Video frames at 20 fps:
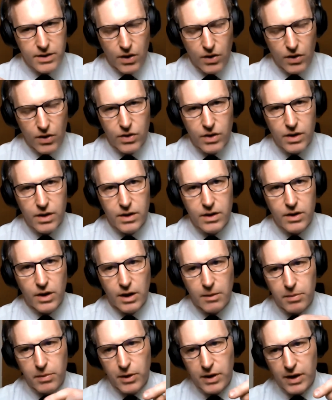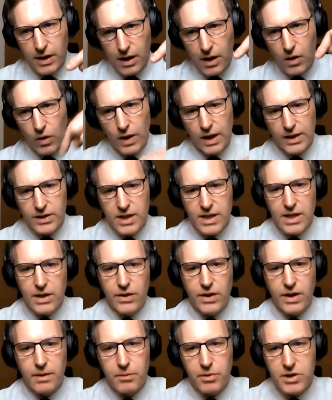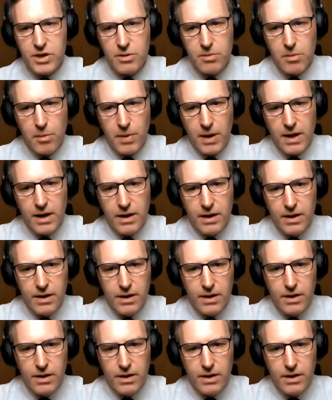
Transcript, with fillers: So you're going to put in a hole underneath it, presumably?